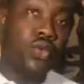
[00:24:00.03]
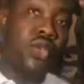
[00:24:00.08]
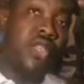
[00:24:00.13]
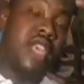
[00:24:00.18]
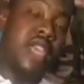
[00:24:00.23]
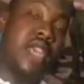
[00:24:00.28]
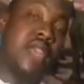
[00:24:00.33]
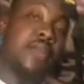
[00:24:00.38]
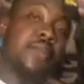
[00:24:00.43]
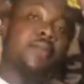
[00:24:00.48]

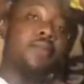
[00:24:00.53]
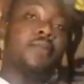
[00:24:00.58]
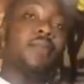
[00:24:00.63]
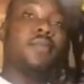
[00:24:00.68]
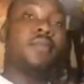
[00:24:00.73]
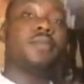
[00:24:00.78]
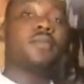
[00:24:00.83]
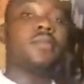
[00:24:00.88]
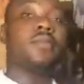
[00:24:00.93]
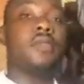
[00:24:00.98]
gain
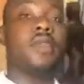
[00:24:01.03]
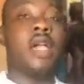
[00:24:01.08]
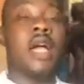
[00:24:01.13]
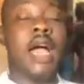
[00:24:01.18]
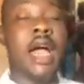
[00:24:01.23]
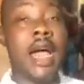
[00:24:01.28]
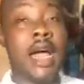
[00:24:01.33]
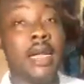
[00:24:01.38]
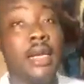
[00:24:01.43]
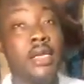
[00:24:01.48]

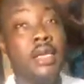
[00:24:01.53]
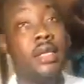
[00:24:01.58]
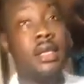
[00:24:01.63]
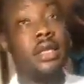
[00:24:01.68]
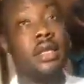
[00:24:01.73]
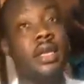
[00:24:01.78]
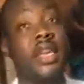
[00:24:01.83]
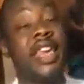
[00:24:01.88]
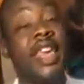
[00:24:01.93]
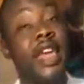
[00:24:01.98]

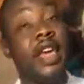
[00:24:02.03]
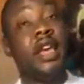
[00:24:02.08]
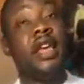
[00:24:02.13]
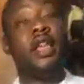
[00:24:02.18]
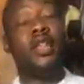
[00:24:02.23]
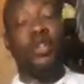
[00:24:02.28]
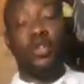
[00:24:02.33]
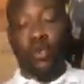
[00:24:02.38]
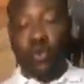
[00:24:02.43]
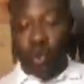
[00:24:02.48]
ear
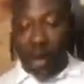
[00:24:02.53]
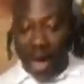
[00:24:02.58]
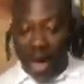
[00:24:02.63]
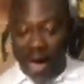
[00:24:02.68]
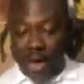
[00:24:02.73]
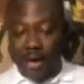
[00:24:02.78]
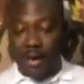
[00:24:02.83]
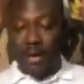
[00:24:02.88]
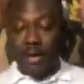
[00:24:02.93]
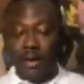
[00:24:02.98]
to
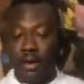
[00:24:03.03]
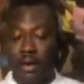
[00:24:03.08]
hand